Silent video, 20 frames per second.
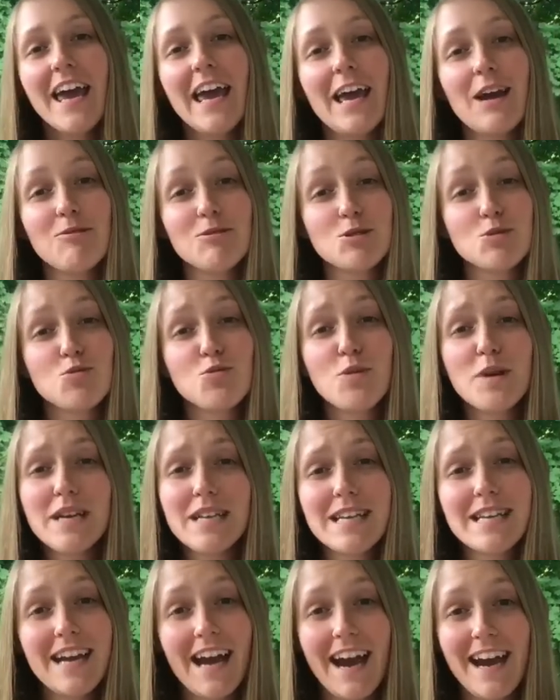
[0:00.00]
It was
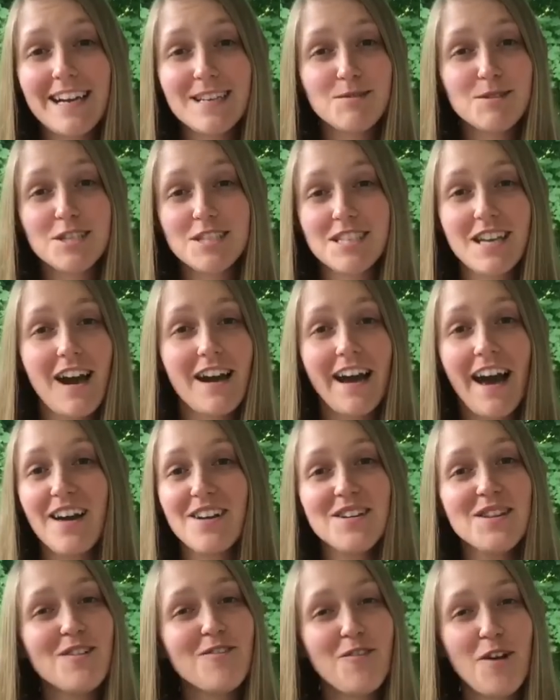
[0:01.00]
really nice. We just hung
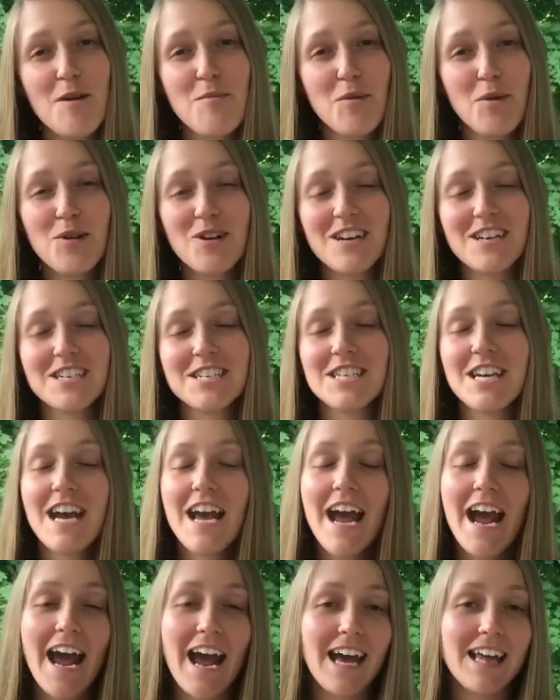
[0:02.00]
out on the front porch,
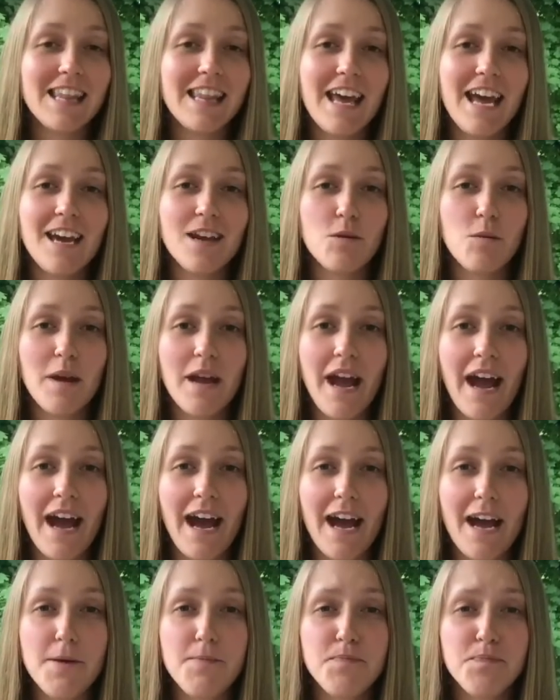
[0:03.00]
and then we
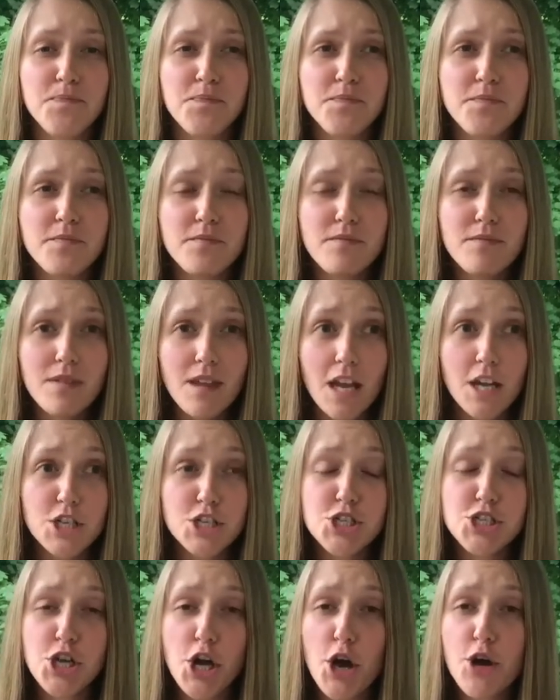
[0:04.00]
had
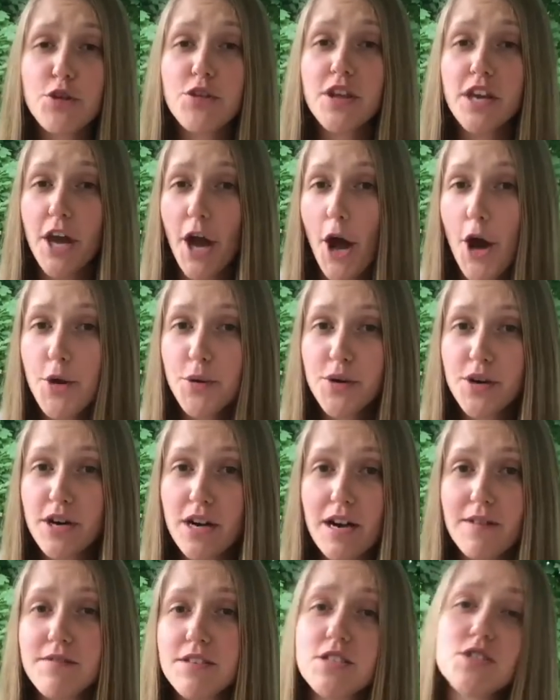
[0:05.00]
Joe, the owner
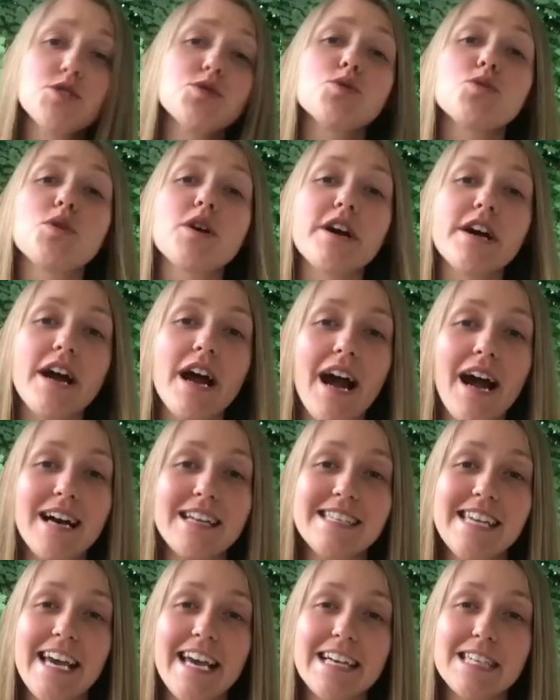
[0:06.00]
of the store,
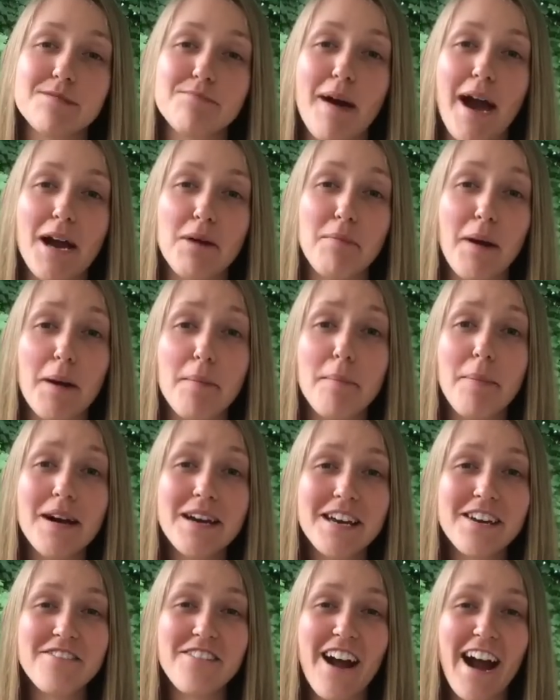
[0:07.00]
take us back by
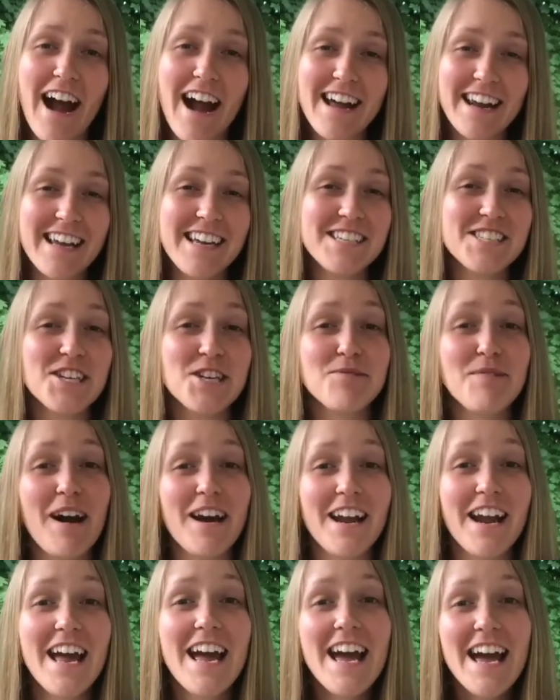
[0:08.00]
buggy ride. It took
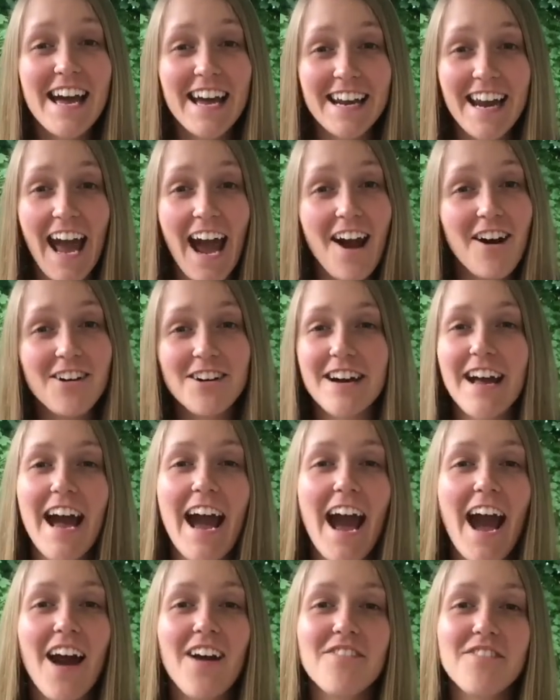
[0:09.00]
about an hour and a
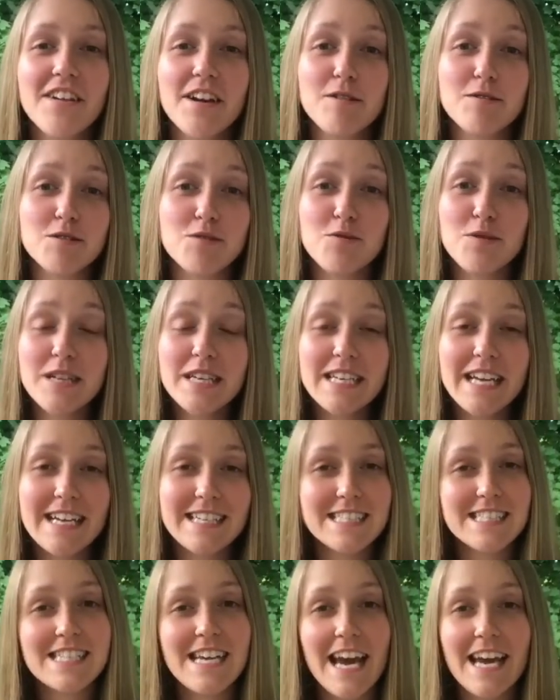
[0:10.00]
half, and it was a really
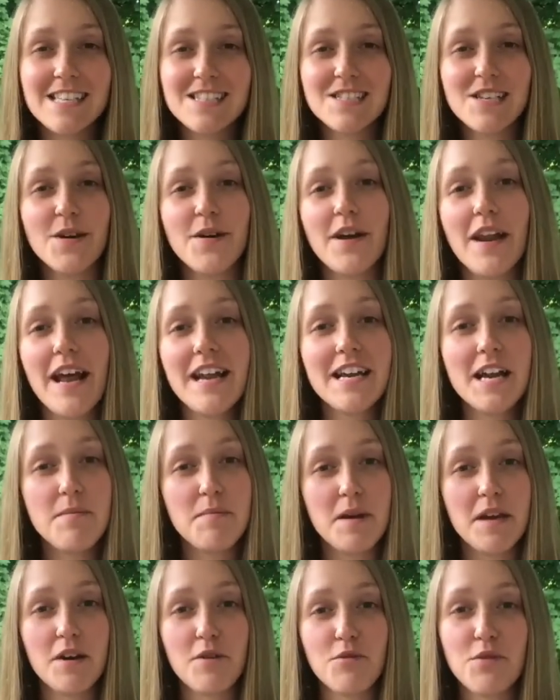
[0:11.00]
nice day, so it ended
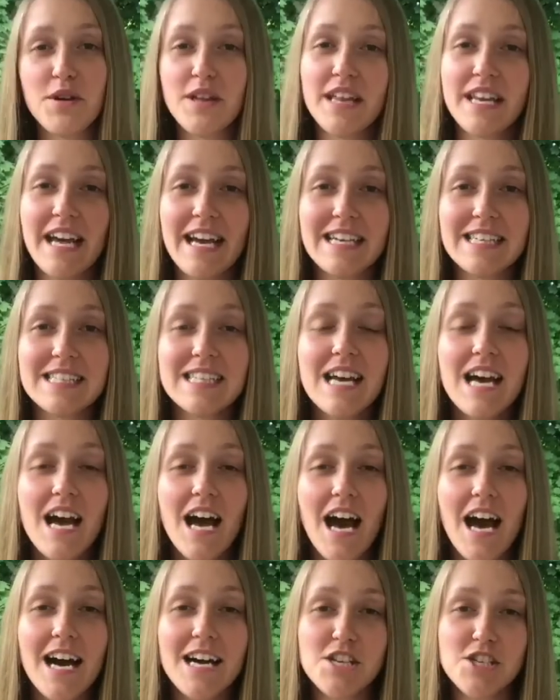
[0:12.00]
up being a really nice
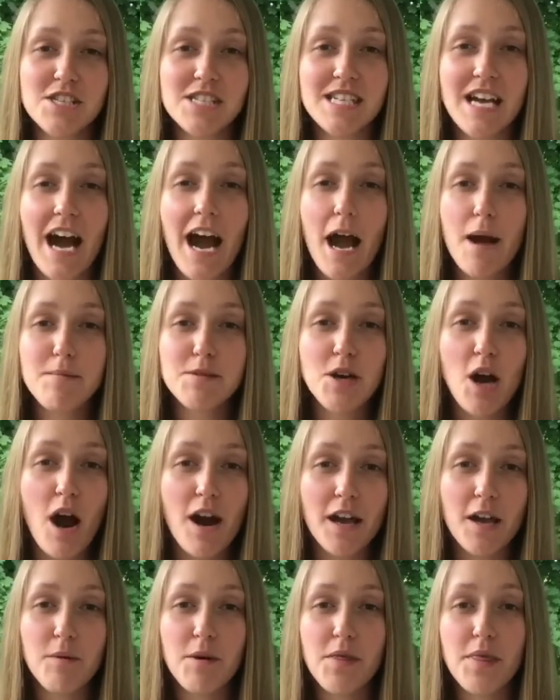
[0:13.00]
just time
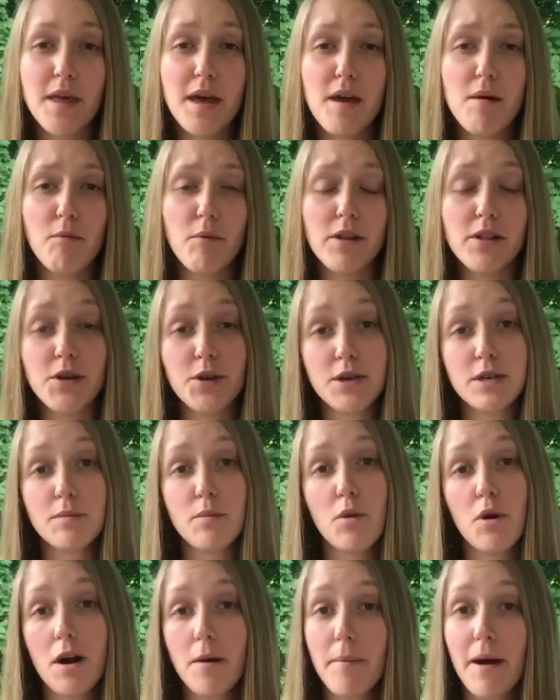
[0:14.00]
talking with them. We learned
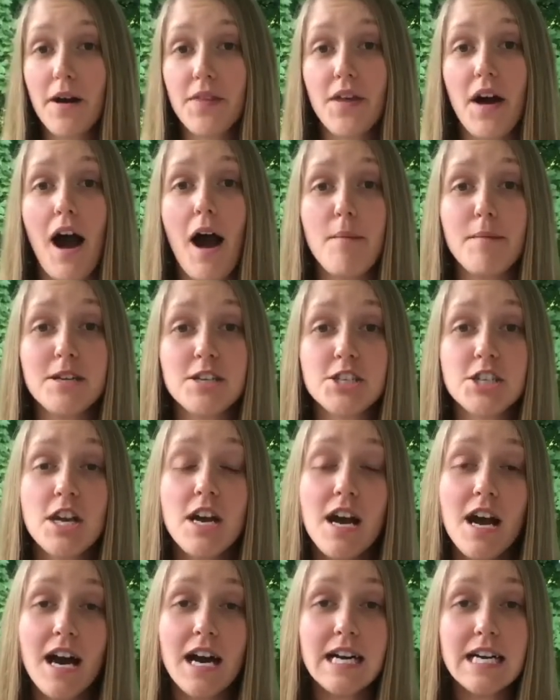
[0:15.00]
more about the Amish
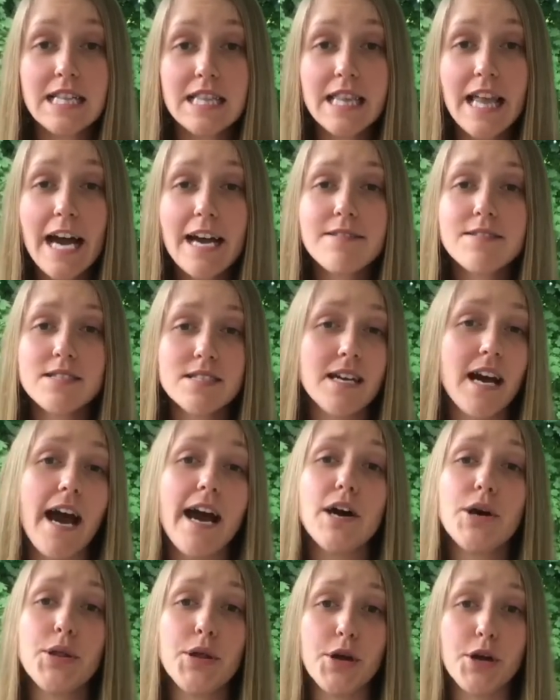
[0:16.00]

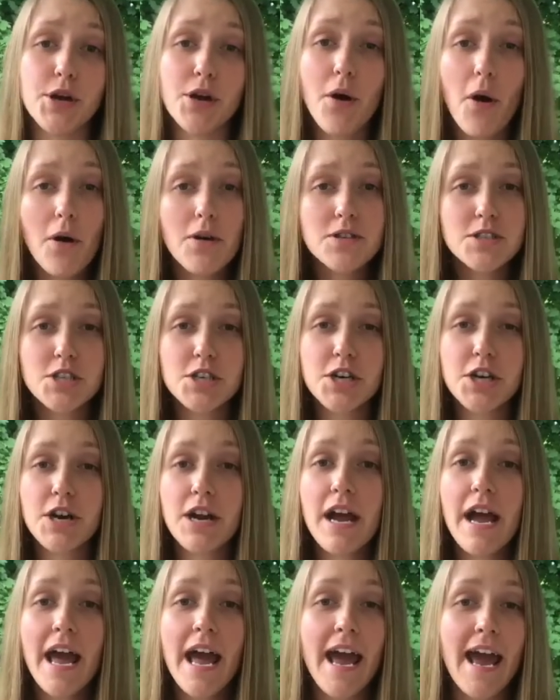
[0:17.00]
lifestyle, their
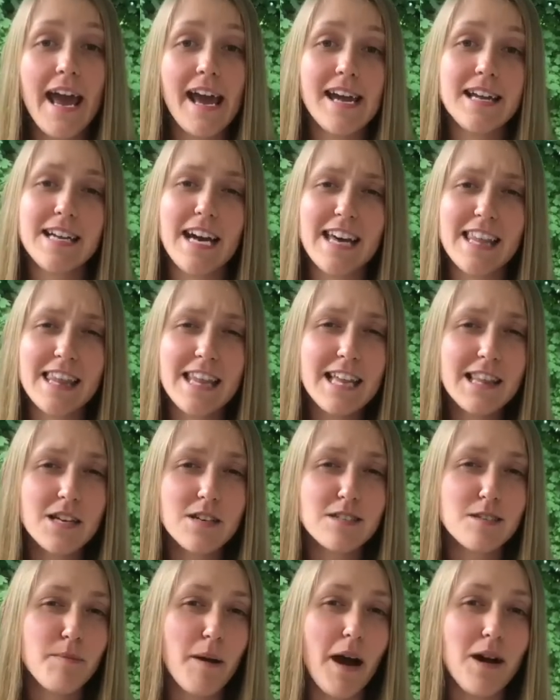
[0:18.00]
culture, and I think
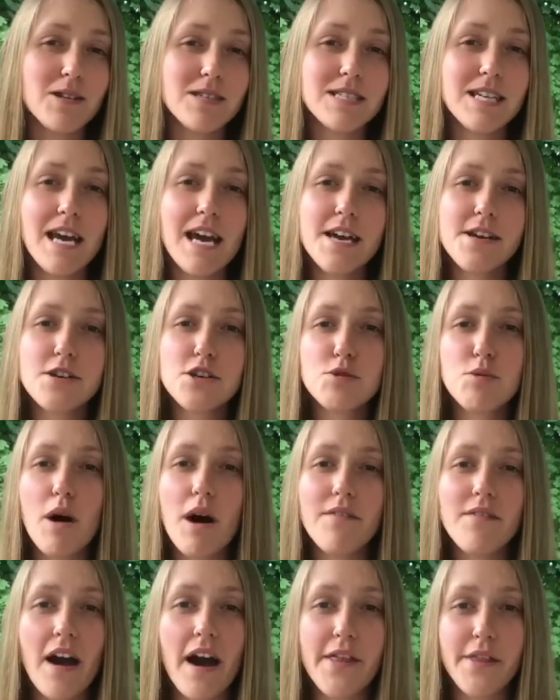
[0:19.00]
there's about 10 or
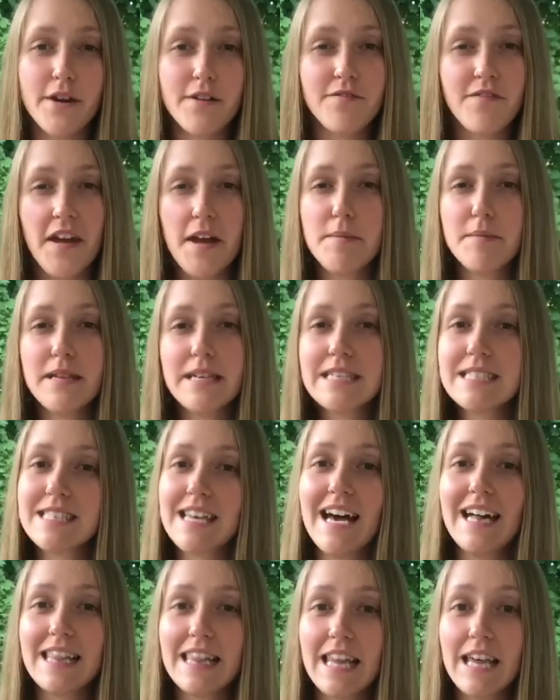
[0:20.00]
12 other families
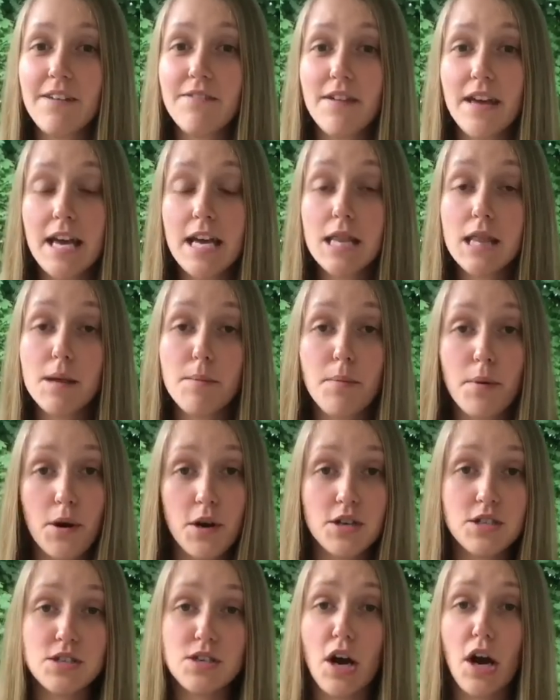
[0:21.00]
that live in the
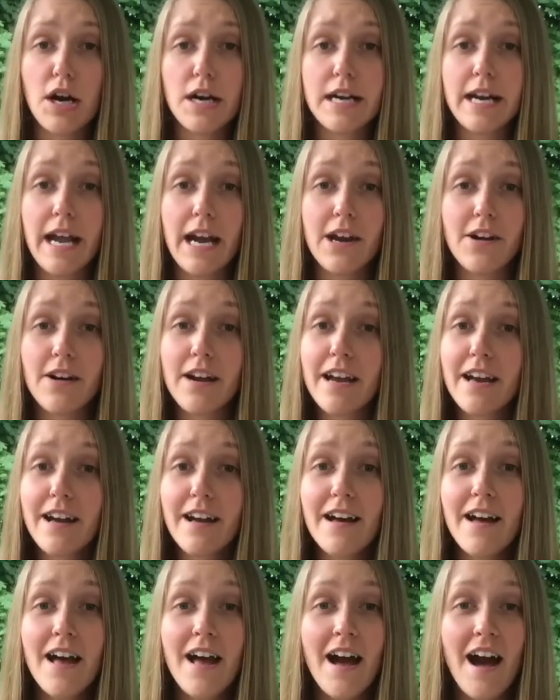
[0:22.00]
Burke's Garden
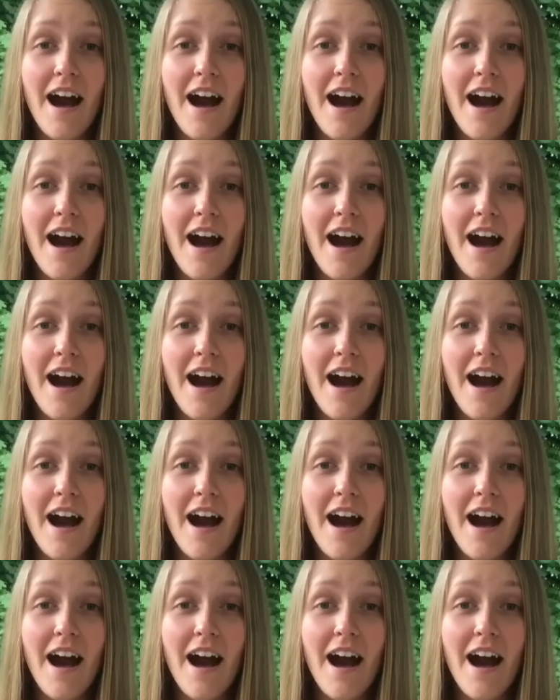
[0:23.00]
area,